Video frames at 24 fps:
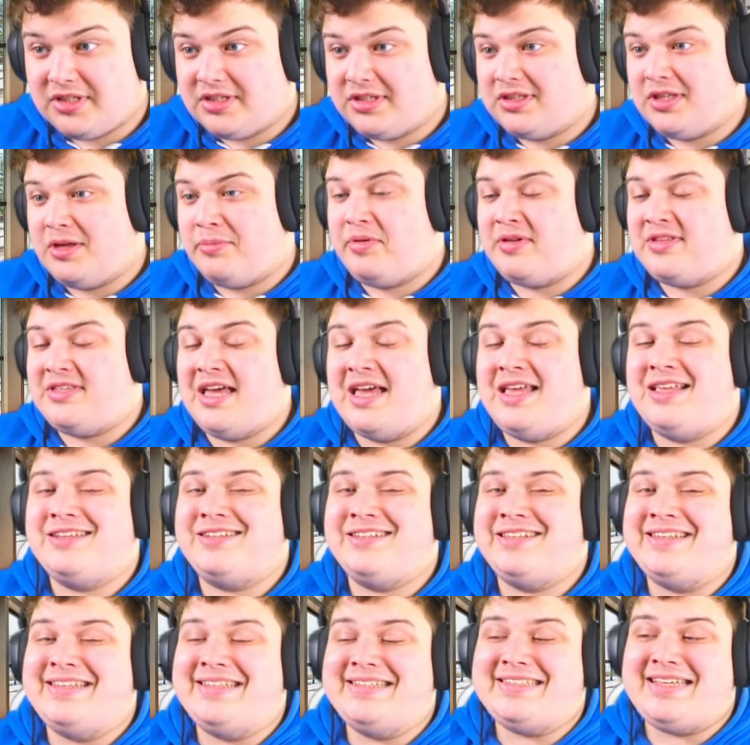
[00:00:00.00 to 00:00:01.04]
The potential
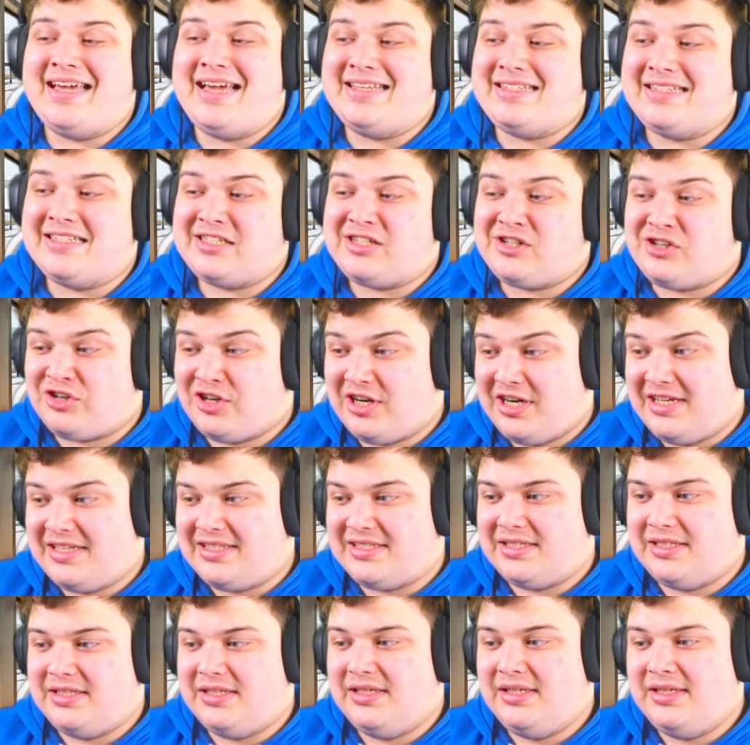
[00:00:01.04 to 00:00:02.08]
in this case is
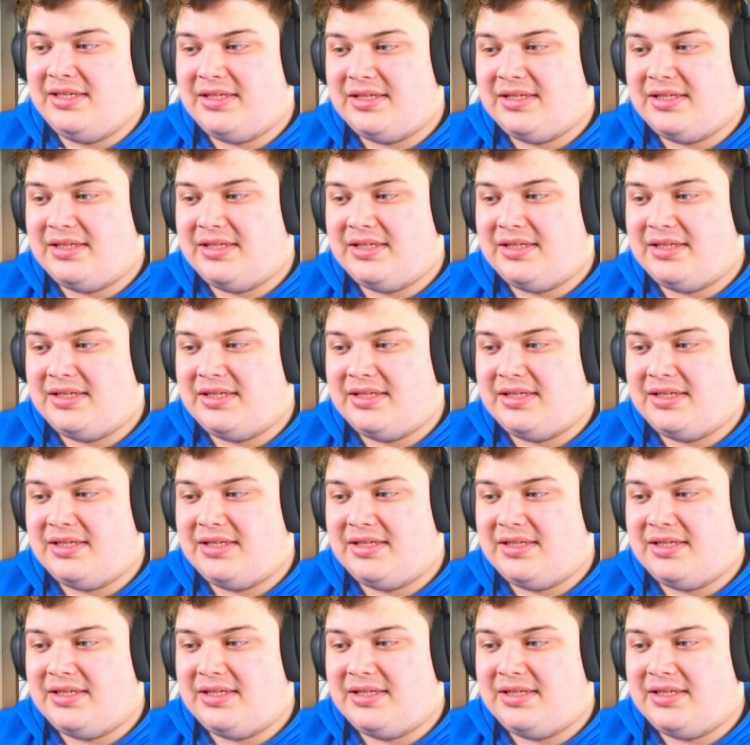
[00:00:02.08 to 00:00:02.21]
crazy.